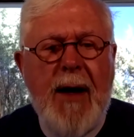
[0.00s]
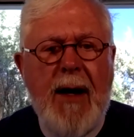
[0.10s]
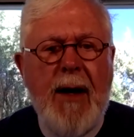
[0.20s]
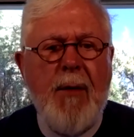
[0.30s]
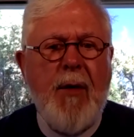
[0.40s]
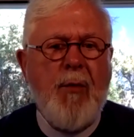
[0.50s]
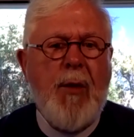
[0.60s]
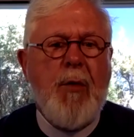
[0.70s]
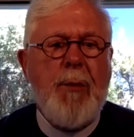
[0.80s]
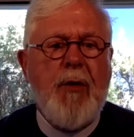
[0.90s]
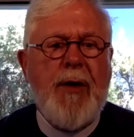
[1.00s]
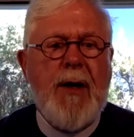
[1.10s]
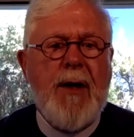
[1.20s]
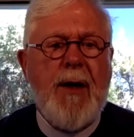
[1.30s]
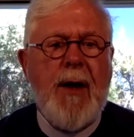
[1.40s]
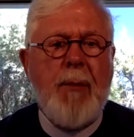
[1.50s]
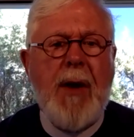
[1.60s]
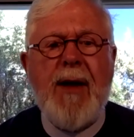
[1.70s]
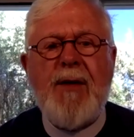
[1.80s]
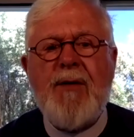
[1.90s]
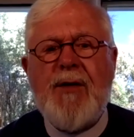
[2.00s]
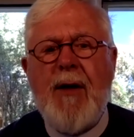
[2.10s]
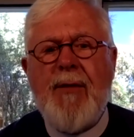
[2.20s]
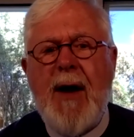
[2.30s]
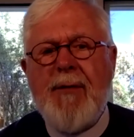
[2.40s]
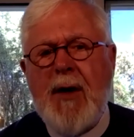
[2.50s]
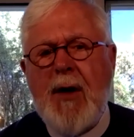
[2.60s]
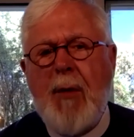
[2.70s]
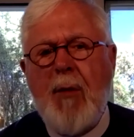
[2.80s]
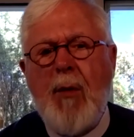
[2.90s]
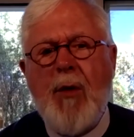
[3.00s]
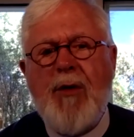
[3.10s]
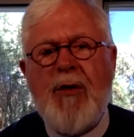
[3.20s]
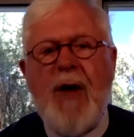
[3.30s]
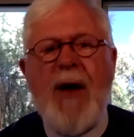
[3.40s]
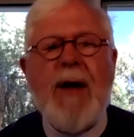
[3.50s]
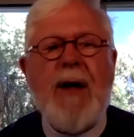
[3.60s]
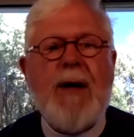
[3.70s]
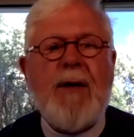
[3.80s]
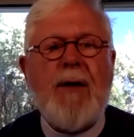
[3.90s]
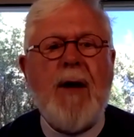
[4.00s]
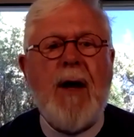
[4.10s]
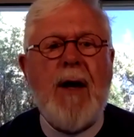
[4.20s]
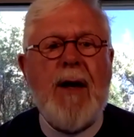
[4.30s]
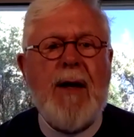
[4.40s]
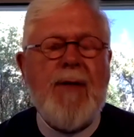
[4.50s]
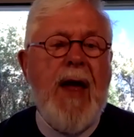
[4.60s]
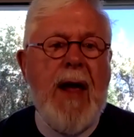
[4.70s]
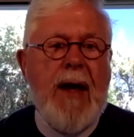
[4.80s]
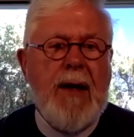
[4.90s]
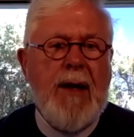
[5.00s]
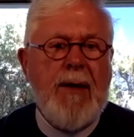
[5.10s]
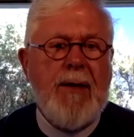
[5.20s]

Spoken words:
and we were building a plant in South Africa, but we were designing it in The Hague.